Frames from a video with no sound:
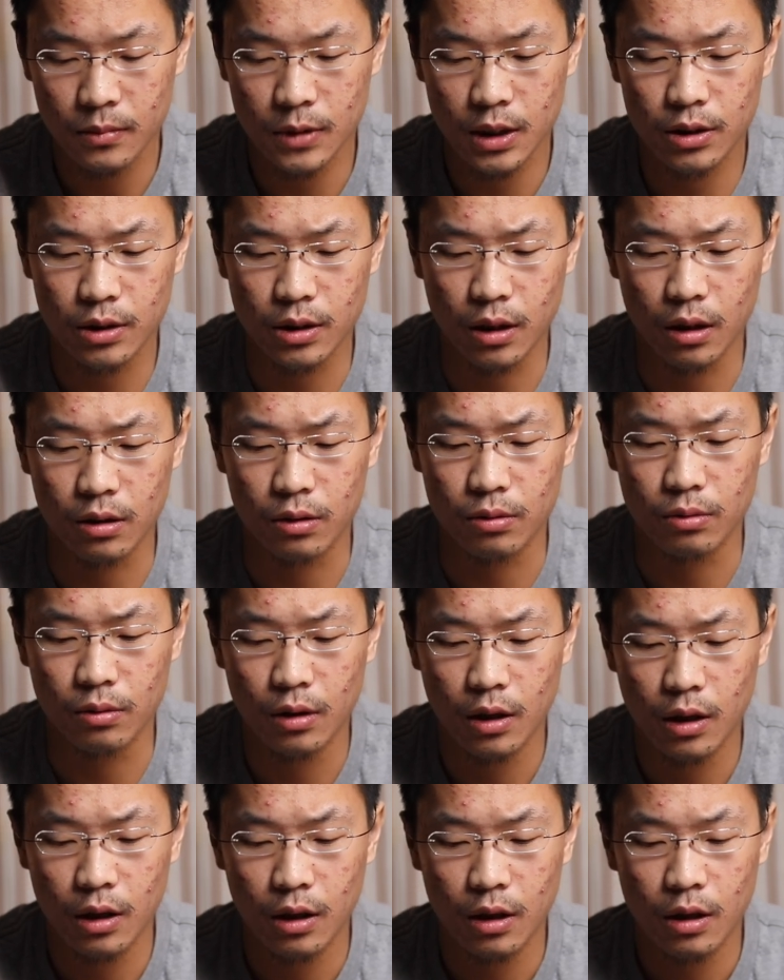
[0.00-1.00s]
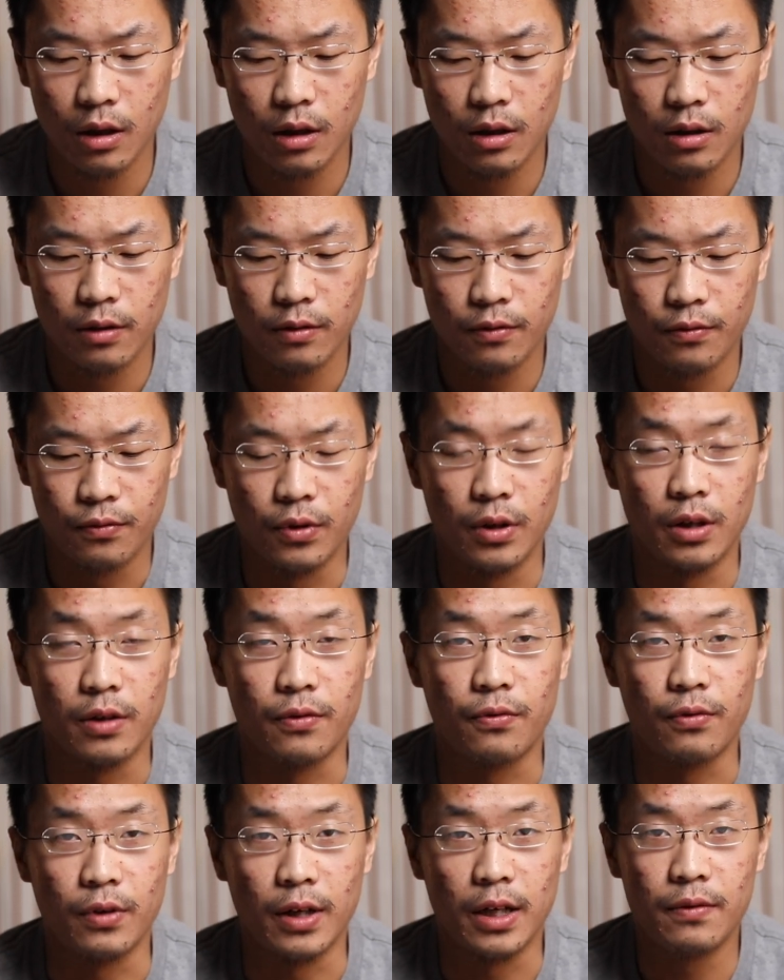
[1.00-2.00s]
So for the
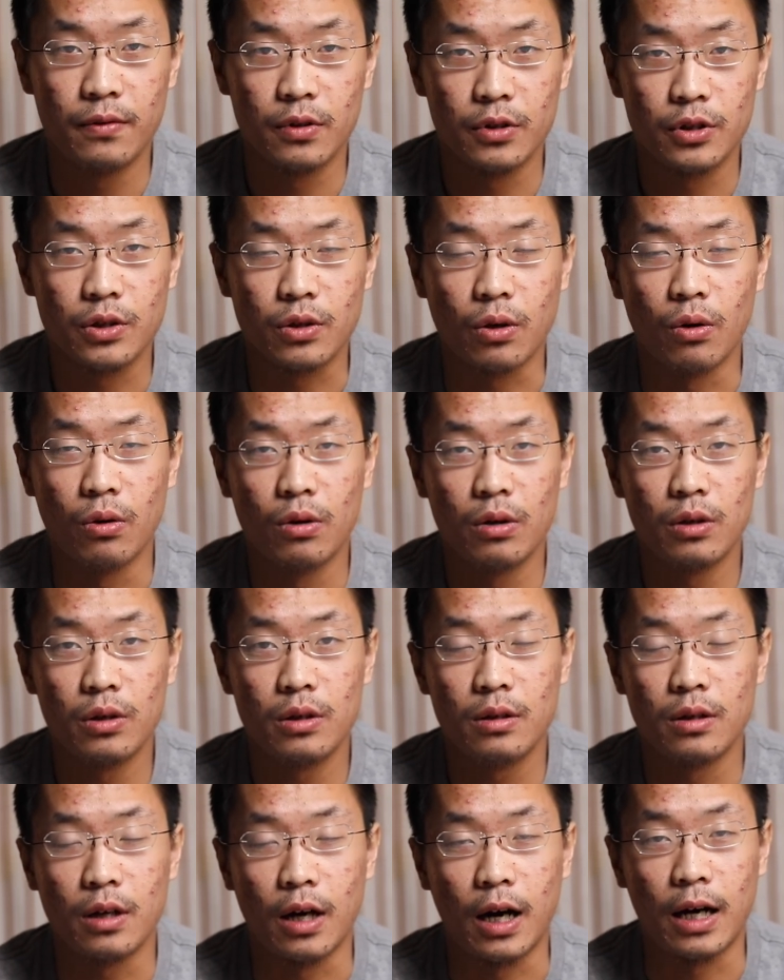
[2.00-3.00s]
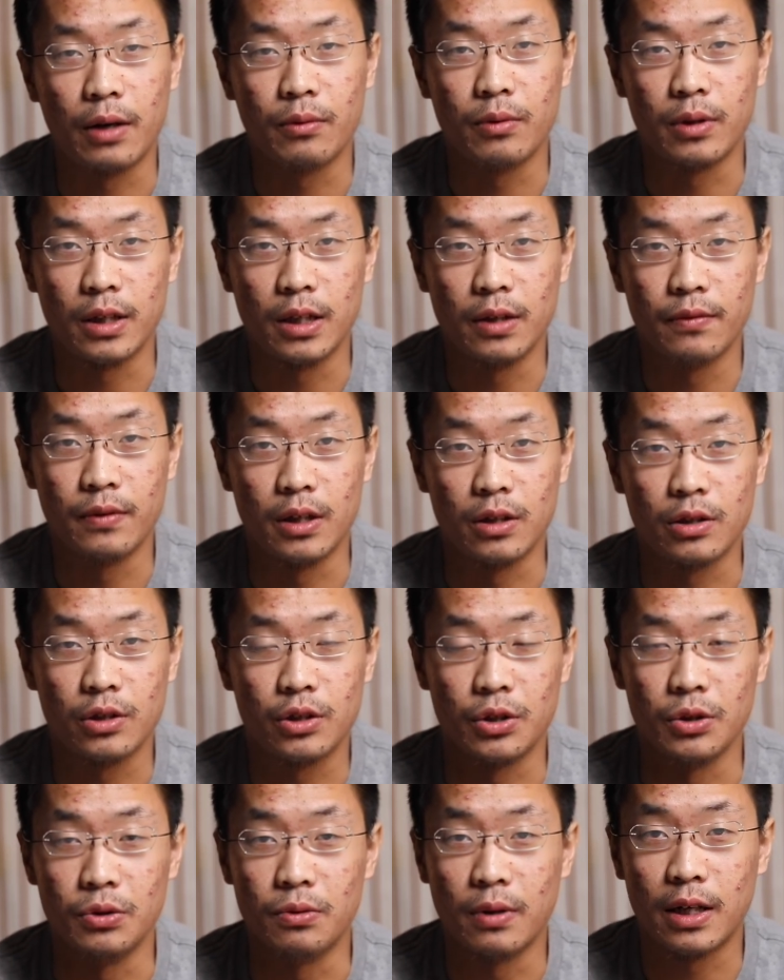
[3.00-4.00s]
flavor score, I would give it a
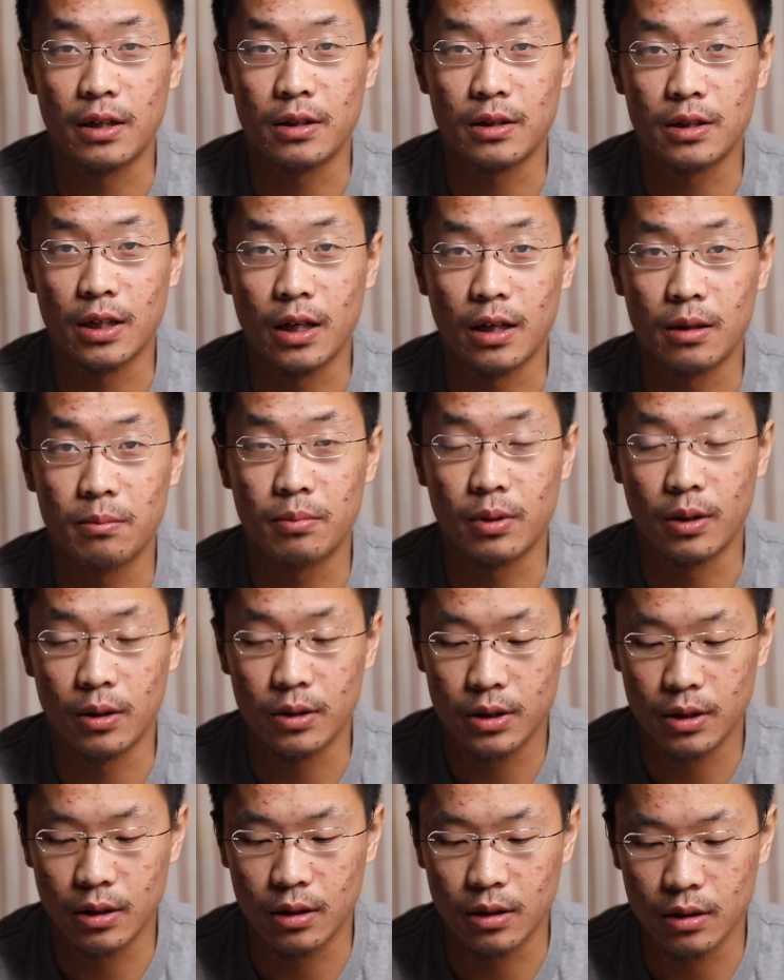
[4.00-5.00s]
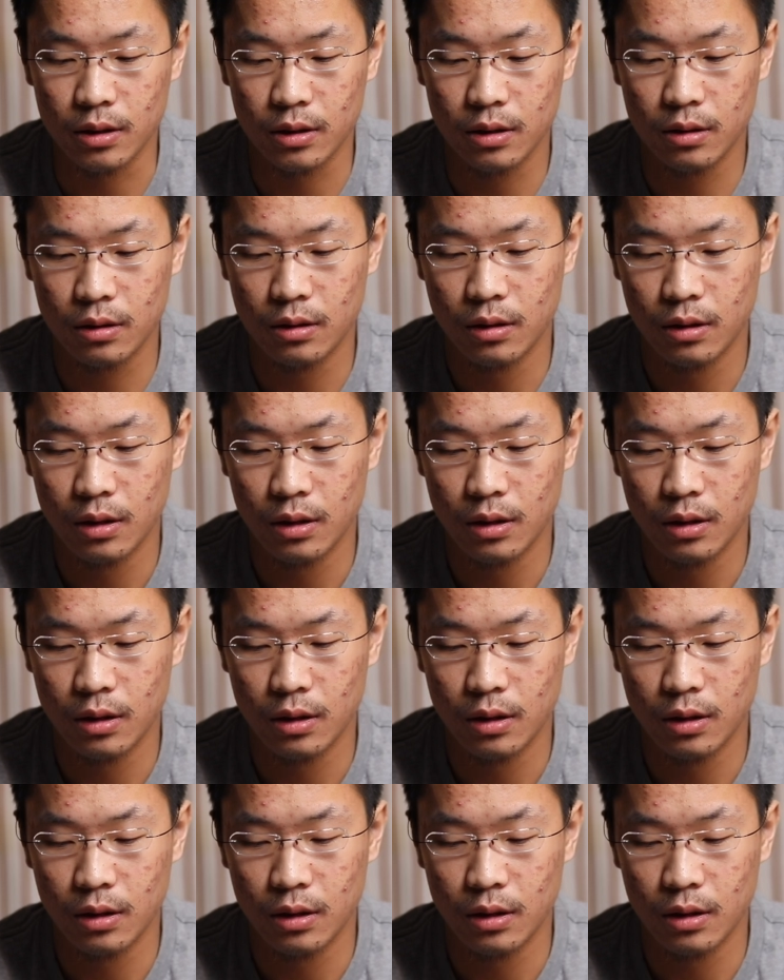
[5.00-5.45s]
2 out of 10 personally,